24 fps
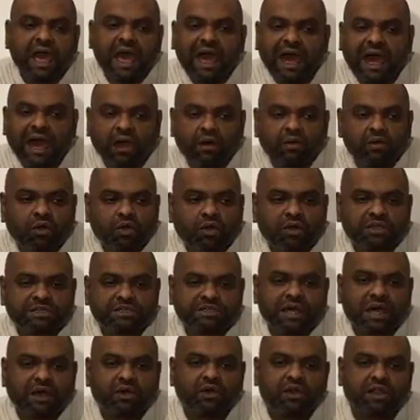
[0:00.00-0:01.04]
How long is
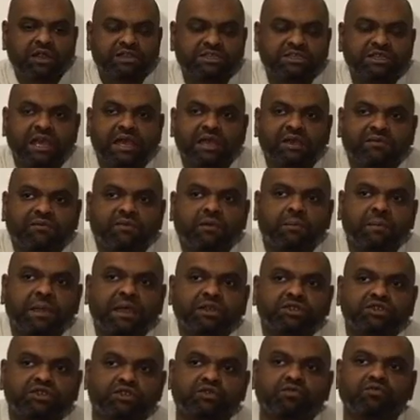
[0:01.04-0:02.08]
that going to take for me
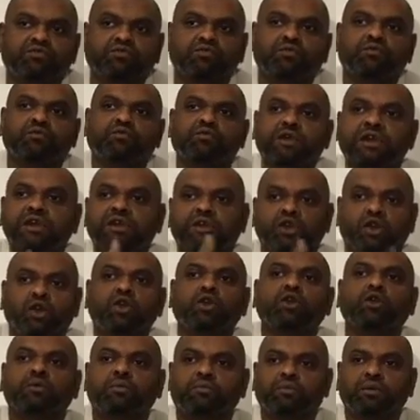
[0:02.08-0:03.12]
to
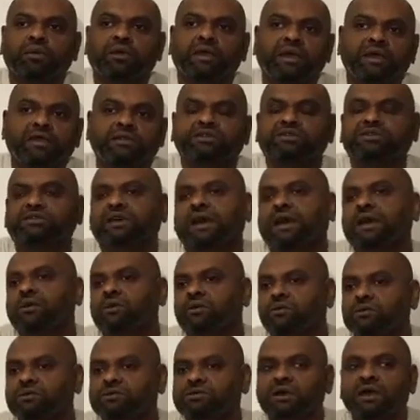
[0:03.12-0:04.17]
recoup in
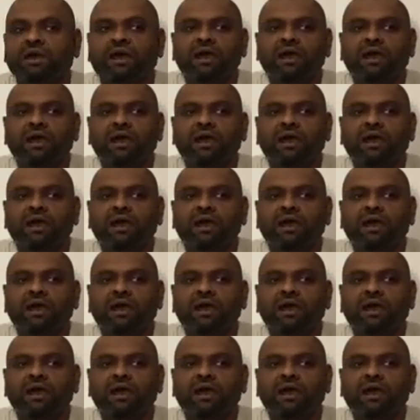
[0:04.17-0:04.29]
sales?